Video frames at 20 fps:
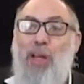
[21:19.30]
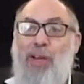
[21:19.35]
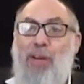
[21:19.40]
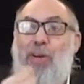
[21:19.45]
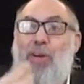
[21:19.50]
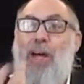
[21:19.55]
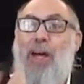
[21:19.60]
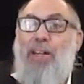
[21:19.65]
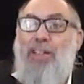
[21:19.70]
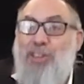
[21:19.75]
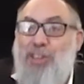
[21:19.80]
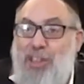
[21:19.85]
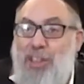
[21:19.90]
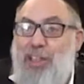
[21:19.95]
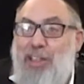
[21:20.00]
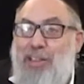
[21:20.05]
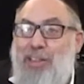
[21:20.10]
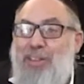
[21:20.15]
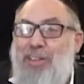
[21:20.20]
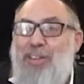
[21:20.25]
know how to
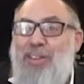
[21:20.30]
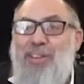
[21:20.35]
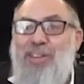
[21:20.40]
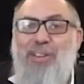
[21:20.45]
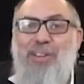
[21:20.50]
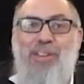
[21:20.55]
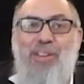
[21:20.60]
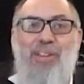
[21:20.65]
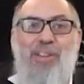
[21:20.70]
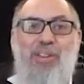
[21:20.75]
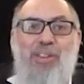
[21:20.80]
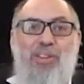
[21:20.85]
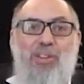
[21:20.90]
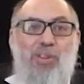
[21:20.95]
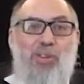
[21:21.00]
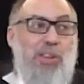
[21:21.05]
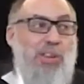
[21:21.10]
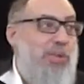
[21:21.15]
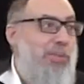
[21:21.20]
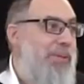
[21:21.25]
sing. So it
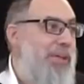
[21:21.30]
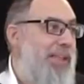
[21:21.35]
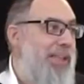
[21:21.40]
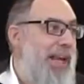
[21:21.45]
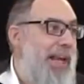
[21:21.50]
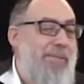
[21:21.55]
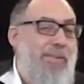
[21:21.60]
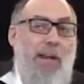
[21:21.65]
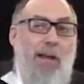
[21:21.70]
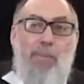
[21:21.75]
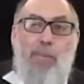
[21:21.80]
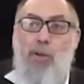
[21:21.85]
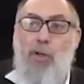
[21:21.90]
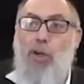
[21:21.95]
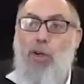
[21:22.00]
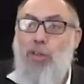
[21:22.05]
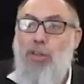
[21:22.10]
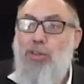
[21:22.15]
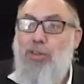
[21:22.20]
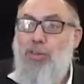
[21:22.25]
doesn't mean that I'm an
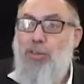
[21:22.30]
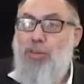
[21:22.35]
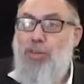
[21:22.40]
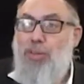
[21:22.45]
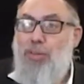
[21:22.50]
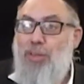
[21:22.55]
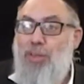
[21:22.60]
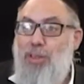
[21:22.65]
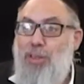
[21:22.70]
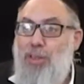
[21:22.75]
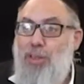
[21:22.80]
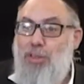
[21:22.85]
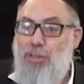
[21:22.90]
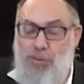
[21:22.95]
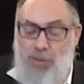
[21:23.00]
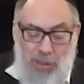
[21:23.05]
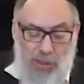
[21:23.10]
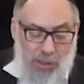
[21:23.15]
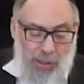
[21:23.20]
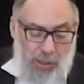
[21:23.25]
apakaris or something. It doesn't.
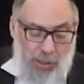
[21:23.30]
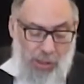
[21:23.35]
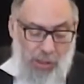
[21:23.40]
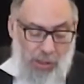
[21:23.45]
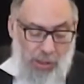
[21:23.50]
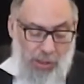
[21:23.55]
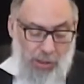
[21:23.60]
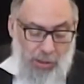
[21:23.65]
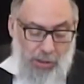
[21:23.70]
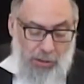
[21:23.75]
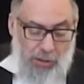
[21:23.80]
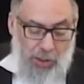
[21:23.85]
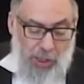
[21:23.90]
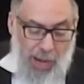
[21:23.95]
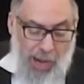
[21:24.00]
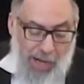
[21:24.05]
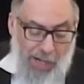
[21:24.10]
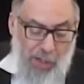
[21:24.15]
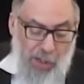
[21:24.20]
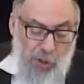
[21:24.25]
So
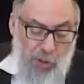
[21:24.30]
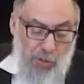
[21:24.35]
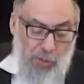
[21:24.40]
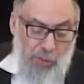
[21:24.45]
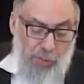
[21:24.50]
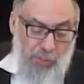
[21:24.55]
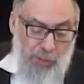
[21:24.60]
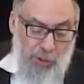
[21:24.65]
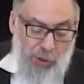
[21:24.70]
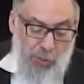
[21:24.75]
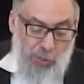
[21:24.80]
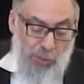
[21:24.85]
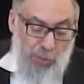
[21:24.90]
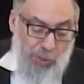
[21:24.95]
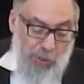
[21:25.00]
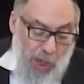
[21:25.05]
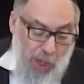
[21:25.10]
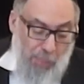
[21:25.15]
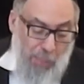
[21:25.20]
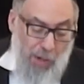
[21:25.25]
Hainu mishum
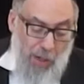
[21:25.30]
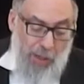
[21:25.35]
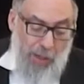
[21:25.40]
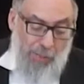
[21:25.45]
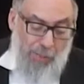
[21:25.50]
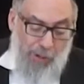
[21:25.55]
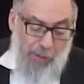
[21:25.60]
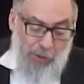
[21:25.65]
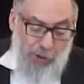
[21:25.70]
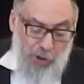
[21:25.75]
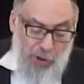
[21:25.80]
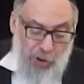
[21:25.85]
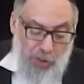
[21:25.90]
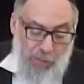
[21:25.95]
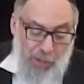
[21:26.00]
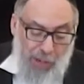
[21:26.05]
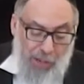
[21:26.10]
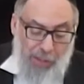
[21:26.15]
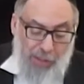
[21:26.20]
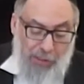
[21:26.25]
mikol malkim after
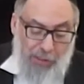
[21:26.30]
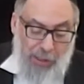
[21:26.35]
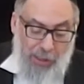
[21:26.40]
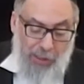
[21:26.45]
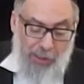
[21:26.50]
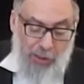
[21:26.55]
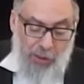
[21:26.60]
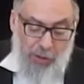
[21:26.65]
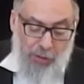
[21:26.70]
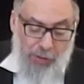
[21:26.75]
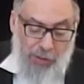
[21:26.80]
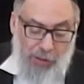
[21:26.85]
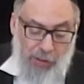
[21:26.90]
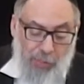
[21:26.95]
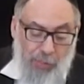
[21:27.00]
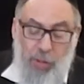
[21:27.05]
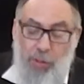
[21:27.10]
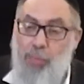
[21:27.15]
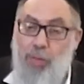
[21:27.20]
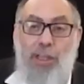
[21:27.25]
shemargus achiyus
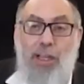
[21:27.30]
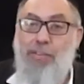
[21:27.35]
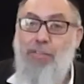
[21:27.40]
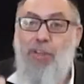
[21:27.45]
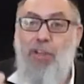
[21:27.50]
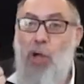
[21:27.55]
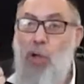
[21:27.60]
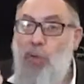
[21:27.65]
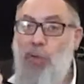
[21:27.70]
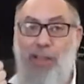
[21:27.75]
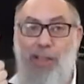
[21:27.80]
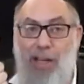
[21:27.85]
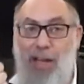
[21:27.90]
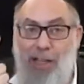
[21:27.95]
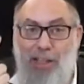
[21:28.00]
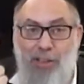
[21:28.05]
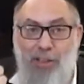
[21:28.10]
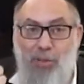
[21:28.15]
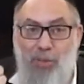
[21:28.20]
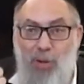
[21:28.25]
v'asimcha b'leiv. The only
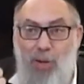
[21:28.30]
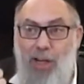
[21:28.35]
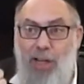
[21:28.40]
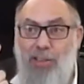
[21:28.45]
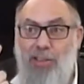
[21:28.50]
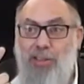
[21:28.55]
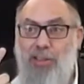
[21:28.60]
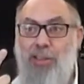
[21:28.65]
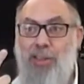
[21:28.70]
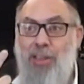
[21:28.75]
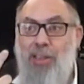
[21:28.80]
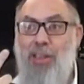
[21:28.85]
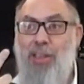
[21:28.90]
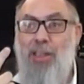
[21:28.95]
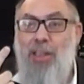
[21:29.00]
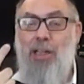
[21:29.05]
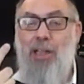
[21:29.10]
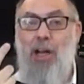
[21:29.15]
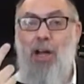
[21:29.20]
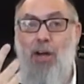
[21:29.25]
kasha was,
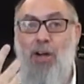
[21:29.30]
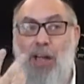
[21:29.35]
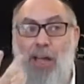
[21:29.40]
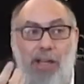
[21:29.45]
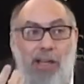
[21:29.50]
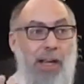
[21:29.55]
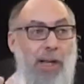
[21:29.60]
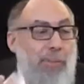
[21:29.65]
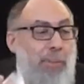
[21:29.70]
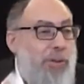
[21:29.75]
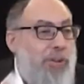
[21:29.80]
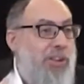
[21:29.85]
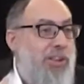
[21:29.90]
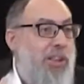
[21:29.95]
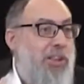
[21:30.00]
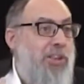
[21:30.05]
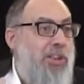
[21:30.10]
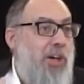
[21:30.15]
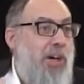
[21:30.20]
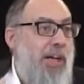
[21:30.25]
okay, the person
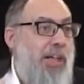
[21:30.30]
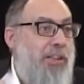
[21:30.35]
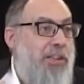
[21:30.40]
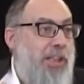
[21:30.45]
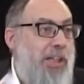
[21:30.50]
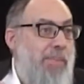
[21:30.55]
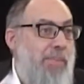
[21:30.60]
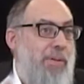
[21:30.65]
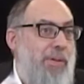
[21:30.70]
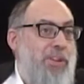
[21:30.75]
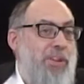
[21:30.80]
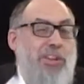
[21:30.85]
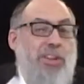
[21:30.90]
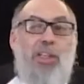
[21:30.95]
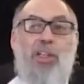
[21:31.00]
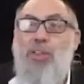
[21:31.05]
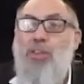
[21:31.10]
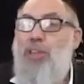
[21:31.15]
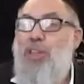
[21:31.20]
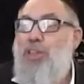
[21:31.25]
doesn't know how to sing, but
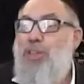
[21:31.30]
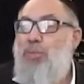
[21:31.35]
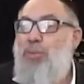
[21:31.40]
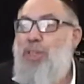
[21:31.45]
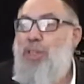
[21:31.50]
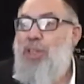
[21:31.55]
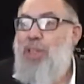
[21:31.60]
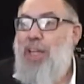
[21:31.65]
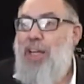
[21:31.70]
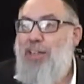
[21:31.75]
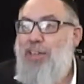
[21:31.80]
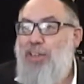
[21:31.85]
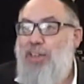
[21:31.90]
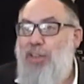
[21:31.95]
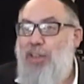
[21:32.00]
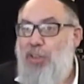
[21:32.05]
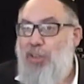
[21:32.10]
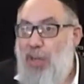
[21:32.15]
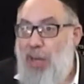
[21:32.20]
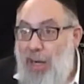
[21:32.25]
still, it doesn't mean you can't sing
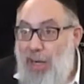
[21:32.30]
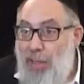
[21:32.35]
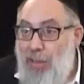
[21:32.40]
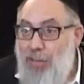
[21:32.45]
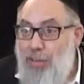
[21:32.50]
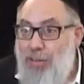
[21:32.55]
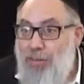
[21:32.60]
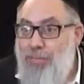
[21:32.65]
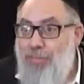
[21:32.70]
in your heart.